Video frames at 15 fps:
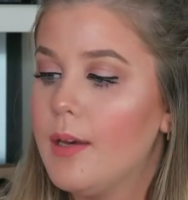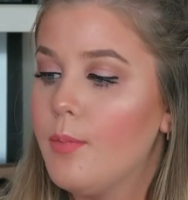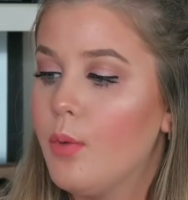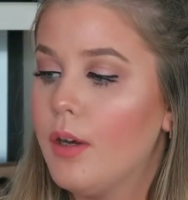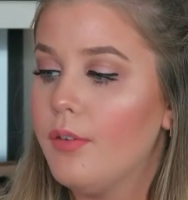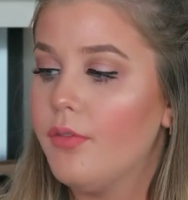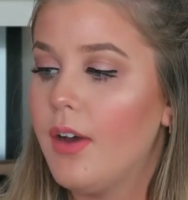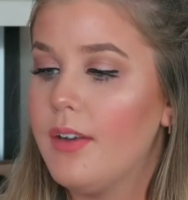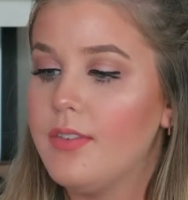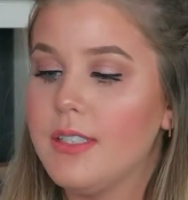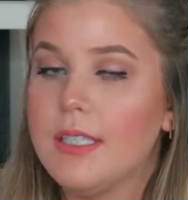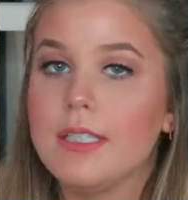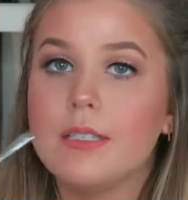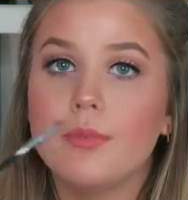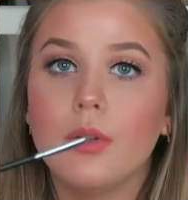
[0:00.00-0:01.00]

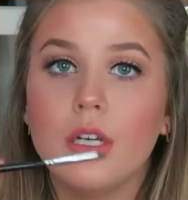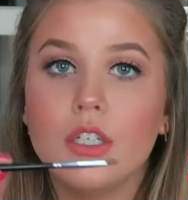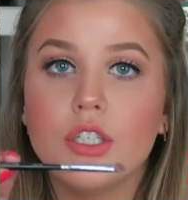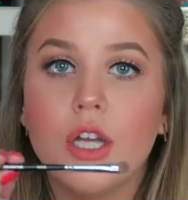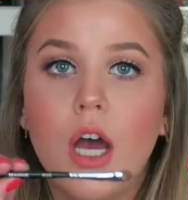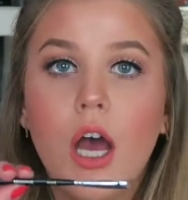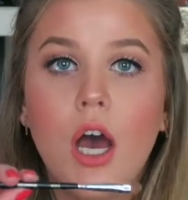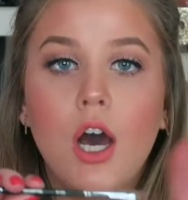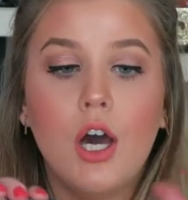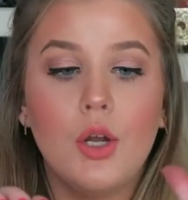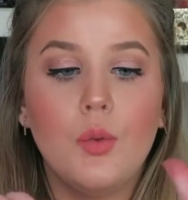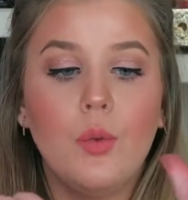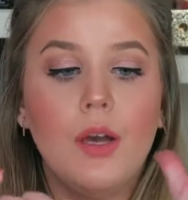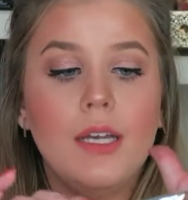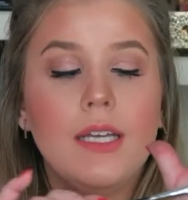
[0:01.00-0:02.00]
M156 brush.
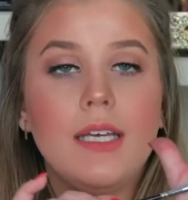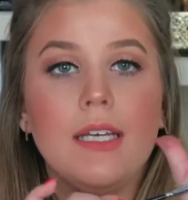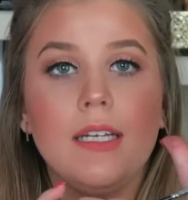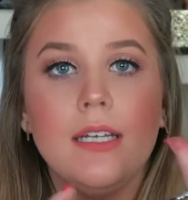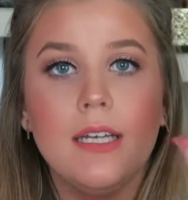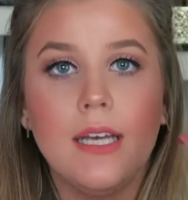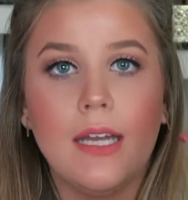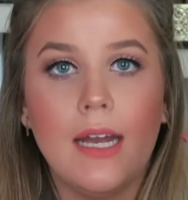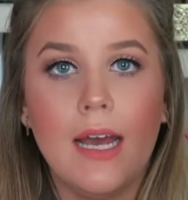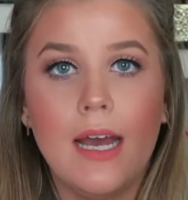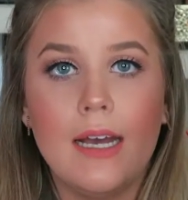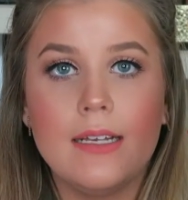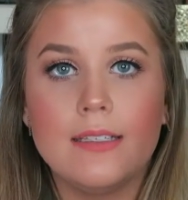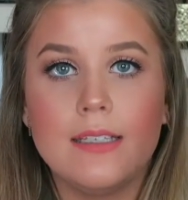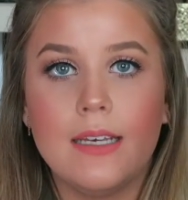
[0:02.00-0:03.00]
On one end, it
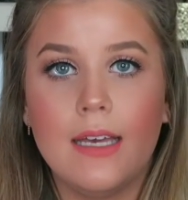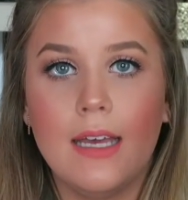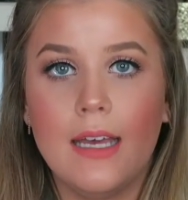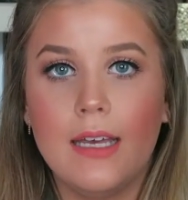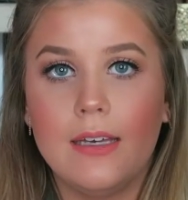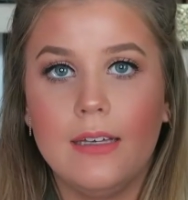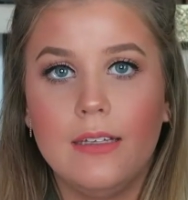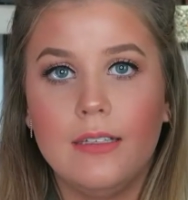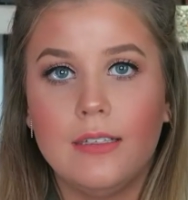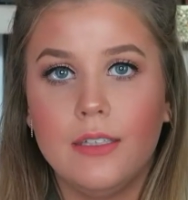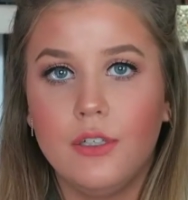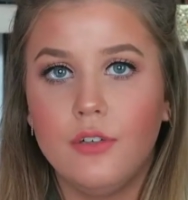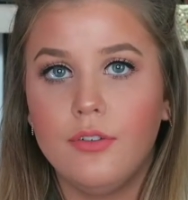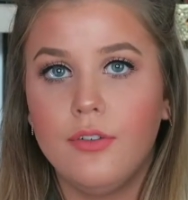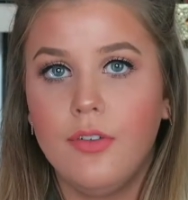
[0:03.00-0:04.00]
has a
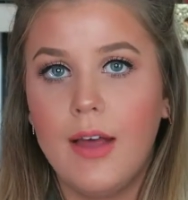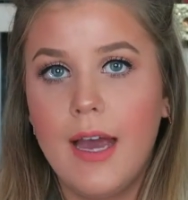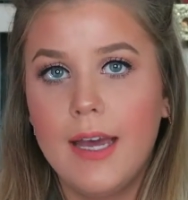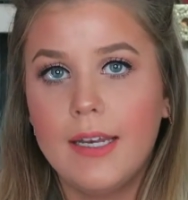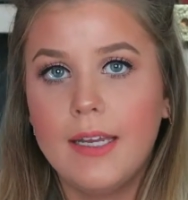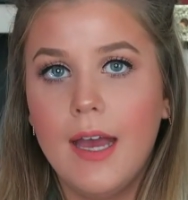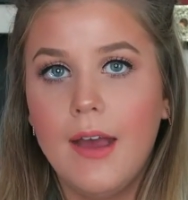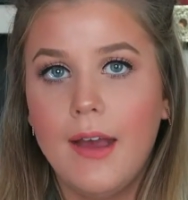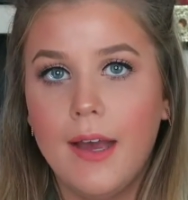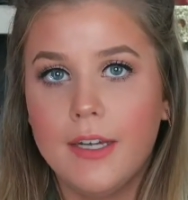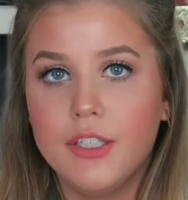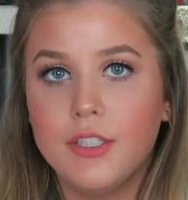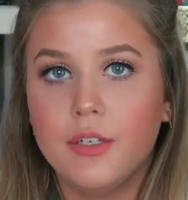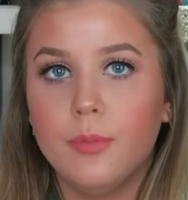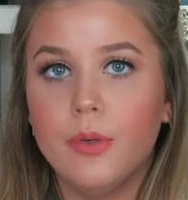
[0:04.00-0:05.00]
little flat
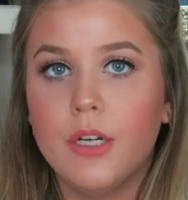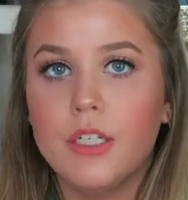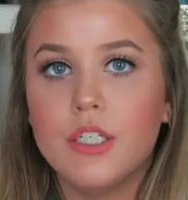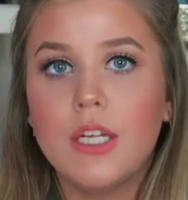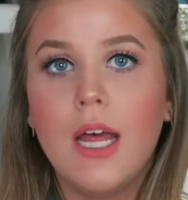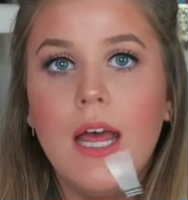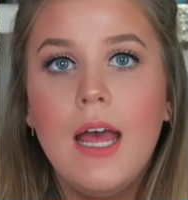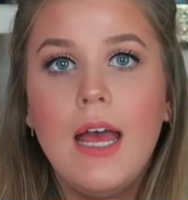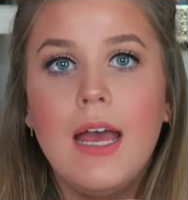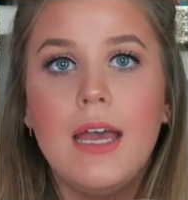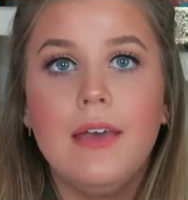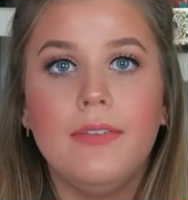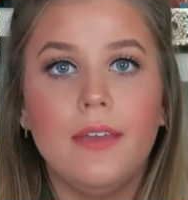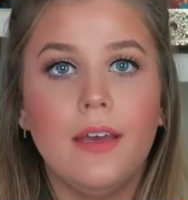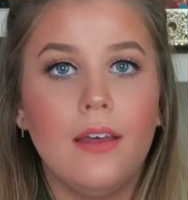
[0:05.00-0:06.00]
eyeshadow brush,
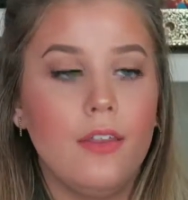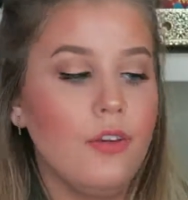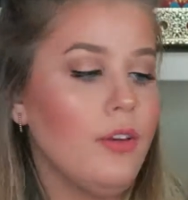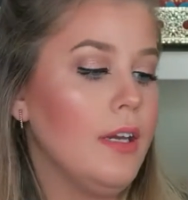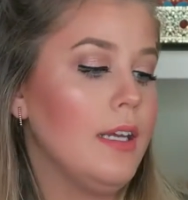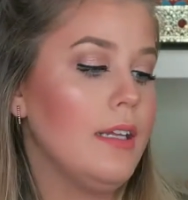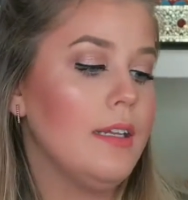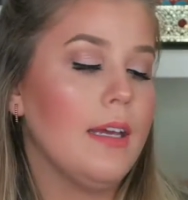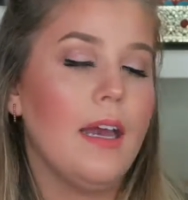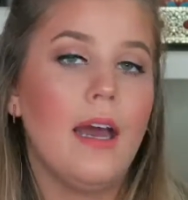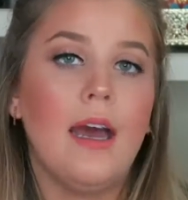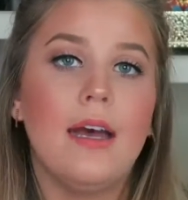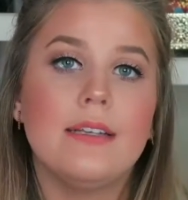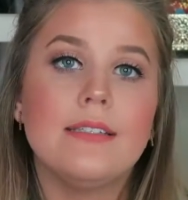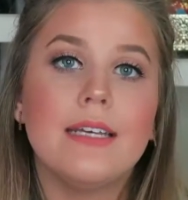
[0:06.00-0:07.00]
and the other end, it
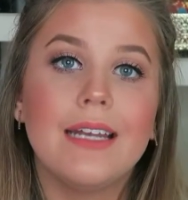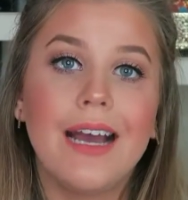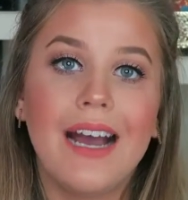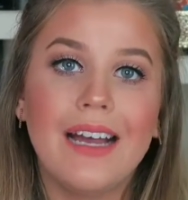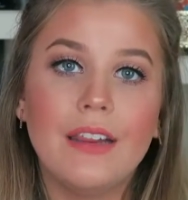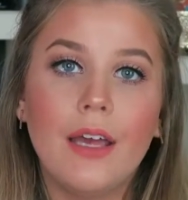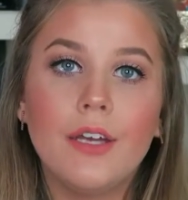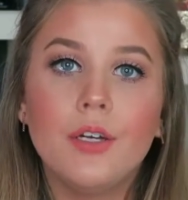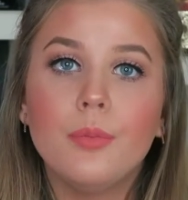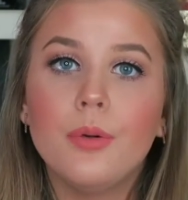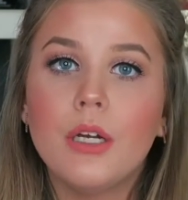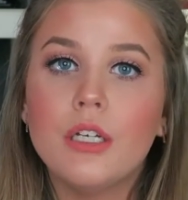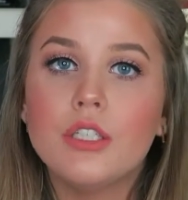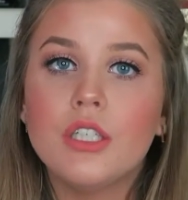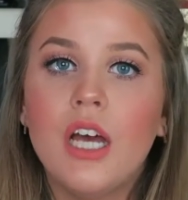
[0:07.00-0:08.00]
has an eyeliner
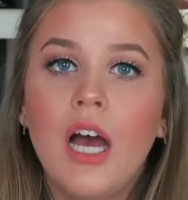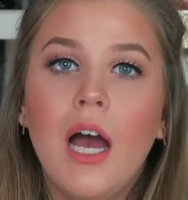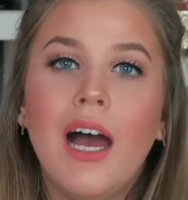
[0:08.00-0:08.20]
brush.